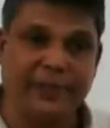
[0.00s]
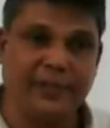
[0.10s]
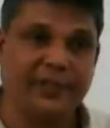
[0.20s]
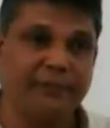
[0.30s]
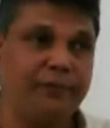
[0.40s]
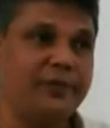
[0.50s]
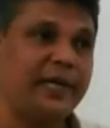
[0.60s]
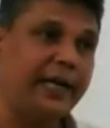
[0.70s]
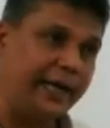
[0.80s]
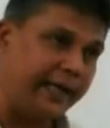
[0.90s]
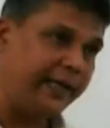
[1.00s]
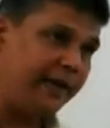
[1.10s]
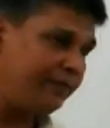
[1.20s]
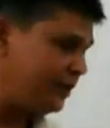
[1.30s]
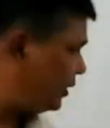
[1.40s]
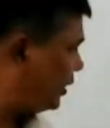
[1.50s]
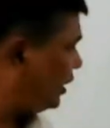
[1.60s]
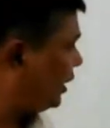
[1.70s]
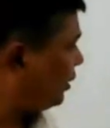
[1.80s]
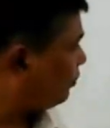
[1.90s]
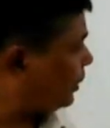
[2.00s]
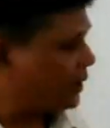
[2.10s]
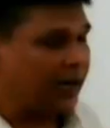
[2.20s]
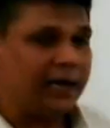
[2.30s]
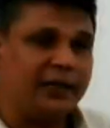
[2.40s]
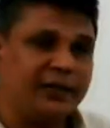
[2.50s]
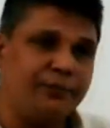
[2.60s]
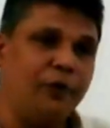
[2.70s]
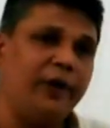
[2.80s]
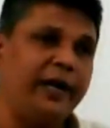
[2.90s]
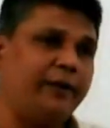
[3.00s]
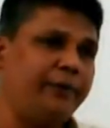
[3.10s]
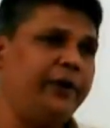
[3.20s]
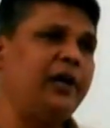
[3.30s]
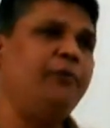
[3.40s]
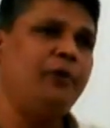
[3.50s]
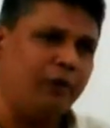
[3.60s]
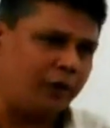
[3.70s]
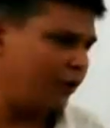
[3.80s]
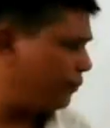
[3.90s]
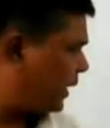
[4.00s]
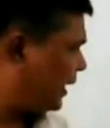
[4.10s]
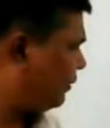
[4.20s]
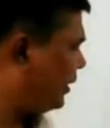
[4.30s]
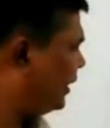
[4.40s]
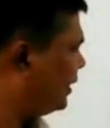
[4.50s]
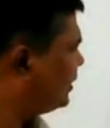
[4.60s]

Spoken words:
vegetables, and handicrafts. But at the small entrepreneur level, lot of activities.